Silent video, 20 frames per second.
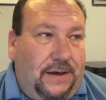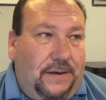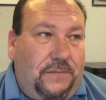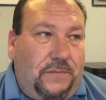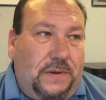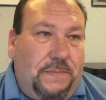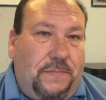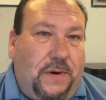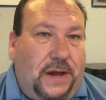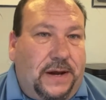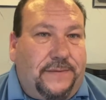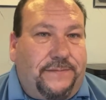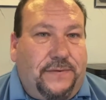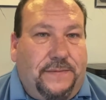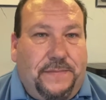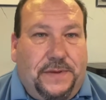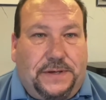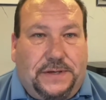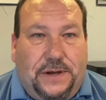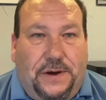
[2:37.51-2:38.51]
we bought it from
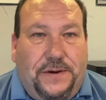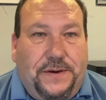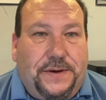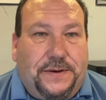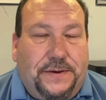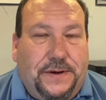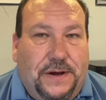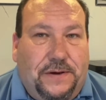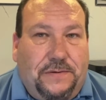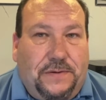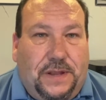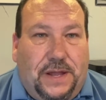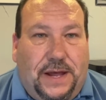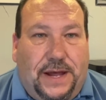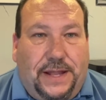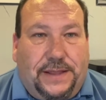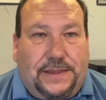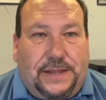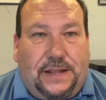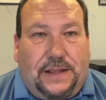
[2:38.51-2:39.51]
the tote your note
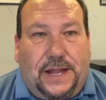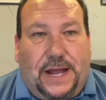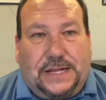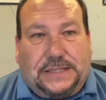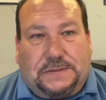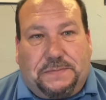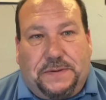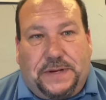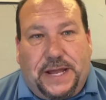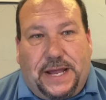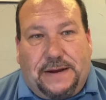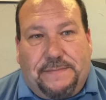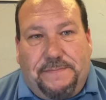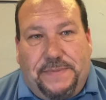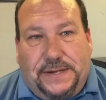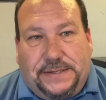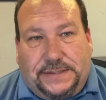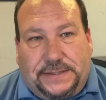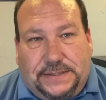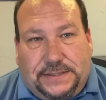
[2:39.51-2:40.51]
lot, the lot's been out of
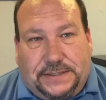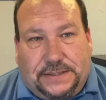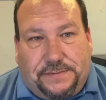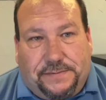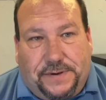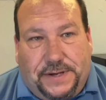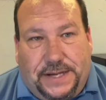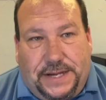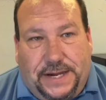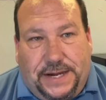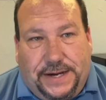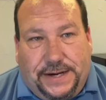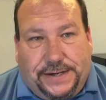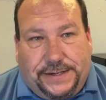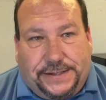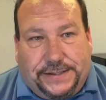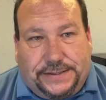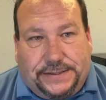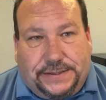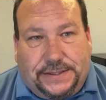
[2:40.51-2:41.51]
business 3
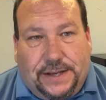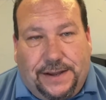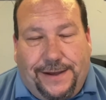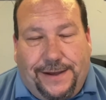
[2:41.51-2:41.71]
years.